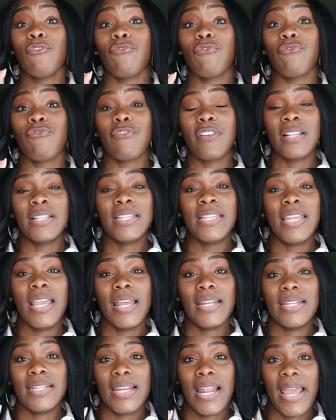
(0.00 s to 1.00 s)
really
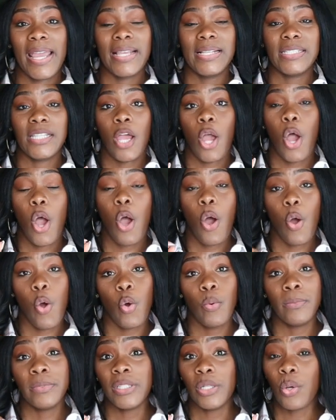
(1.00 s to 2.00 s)
nice
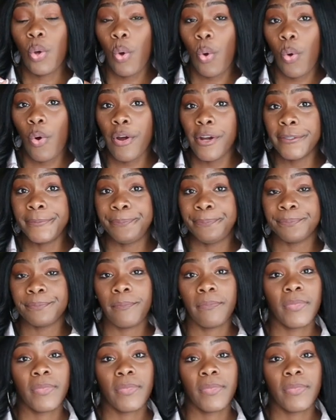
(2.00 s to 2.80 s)
home decor.